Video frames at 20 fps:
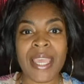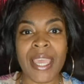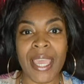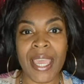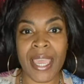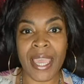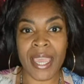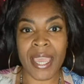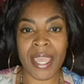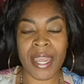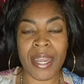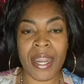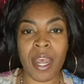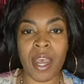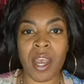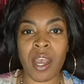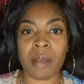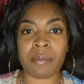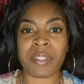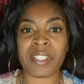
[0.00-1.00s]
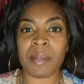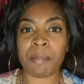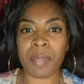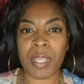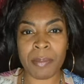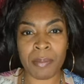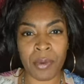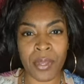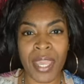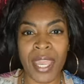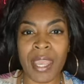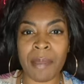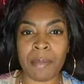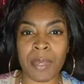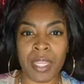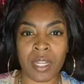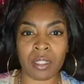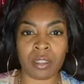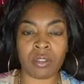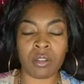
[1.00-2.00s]
And some people came
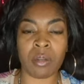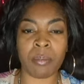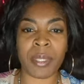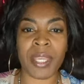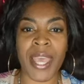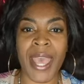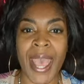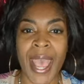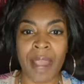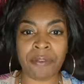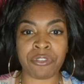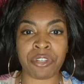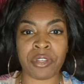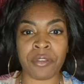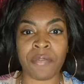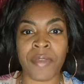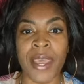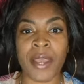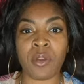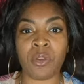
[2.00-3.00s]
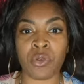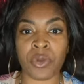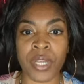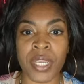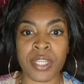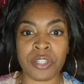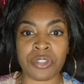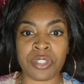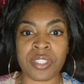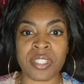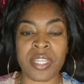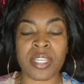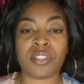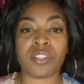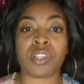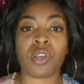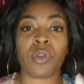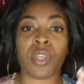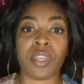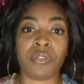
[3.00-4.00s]
in a little bit after the fact who were interested.
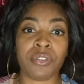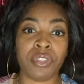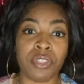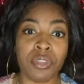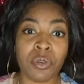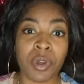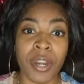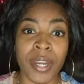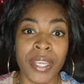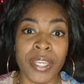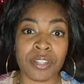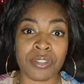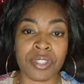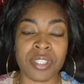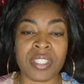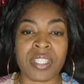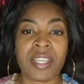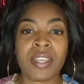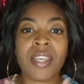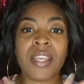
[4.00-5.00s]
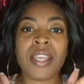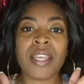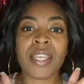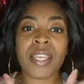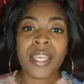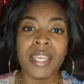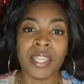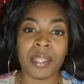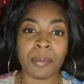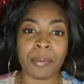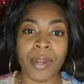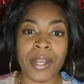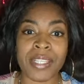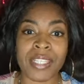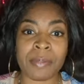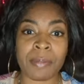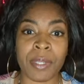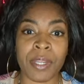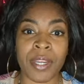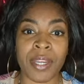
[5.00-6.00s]
So if you are interested in the
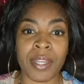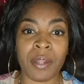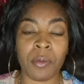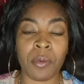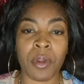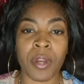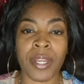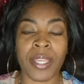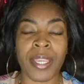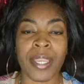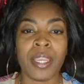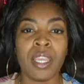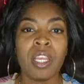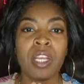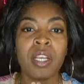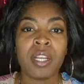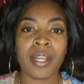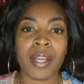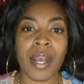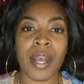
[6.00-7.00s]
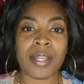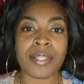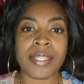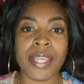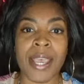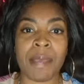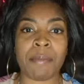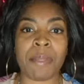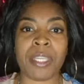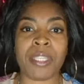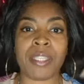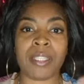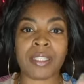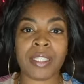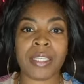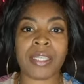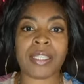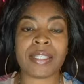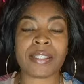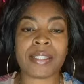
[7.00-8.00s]
prosperity working, contact me. The
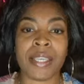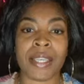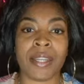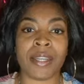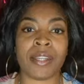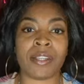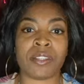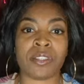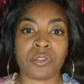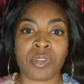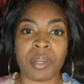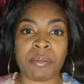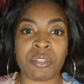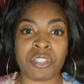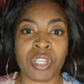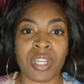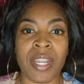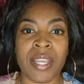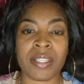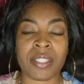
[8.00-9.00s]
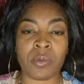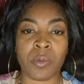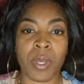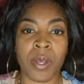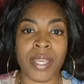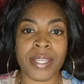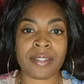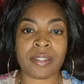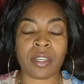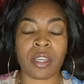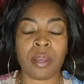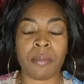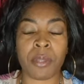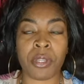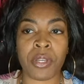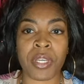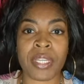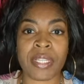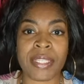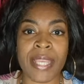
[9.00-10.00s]
link is in the description as well as the
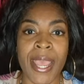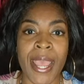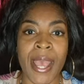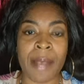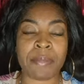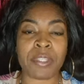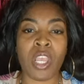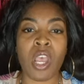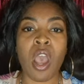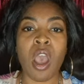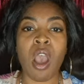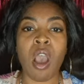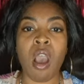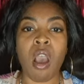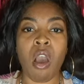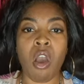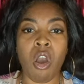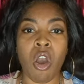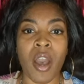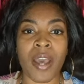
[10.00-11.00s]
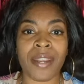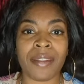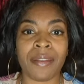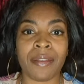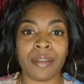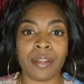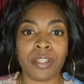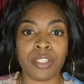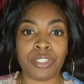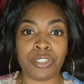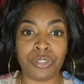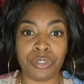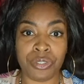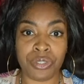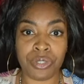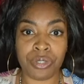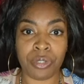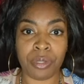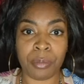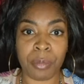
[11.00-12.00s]
community tabs on
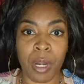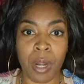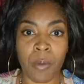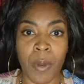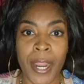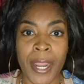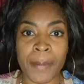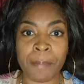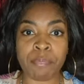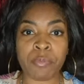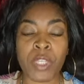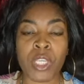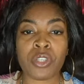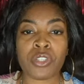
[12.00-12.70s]
YouTube. All right.